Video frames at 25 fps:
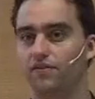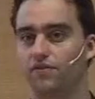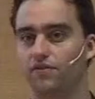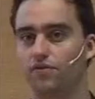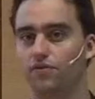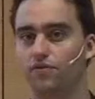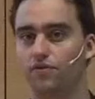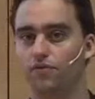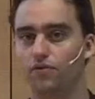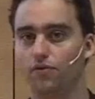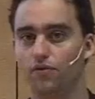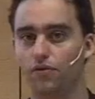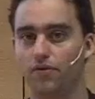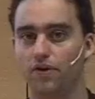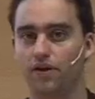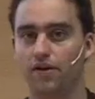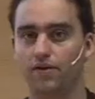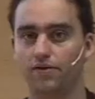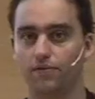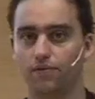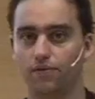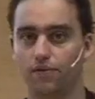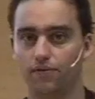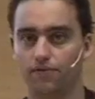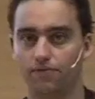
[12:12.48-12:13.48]
to do
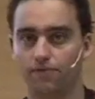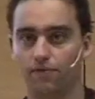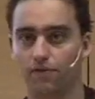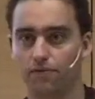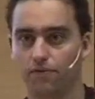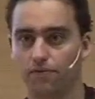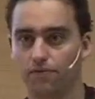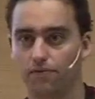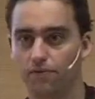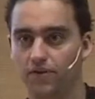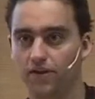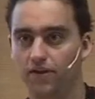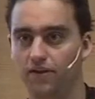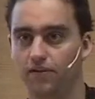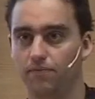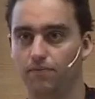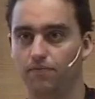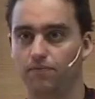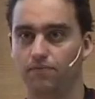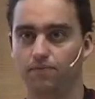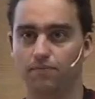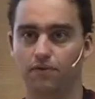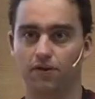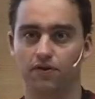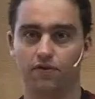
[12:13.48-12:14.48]
that with Flow 3
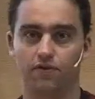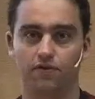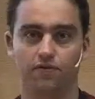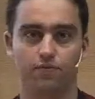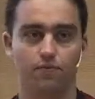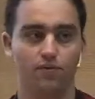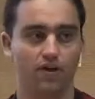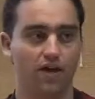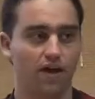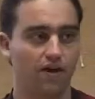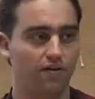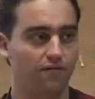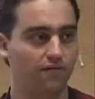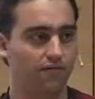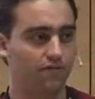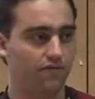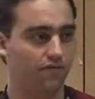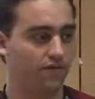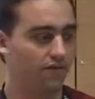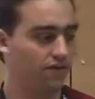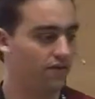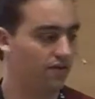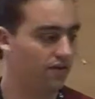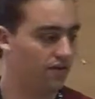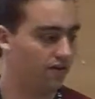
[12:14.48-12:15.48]
because we have
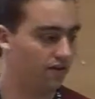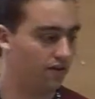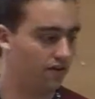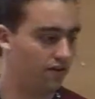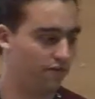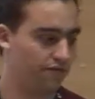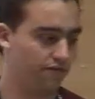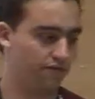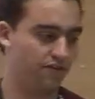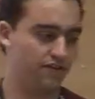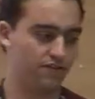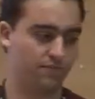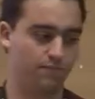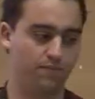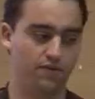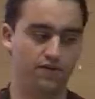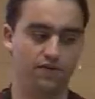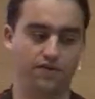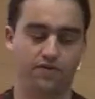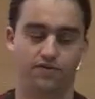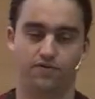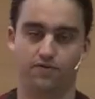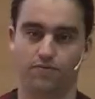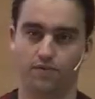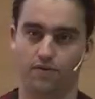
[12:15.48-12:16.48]
a lot of
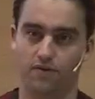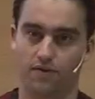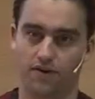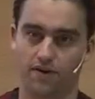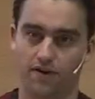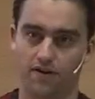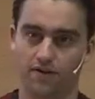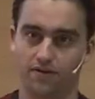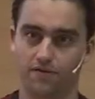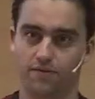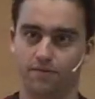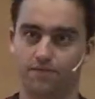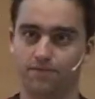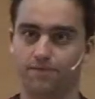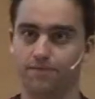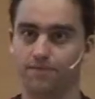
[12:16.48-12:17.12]
experience with that.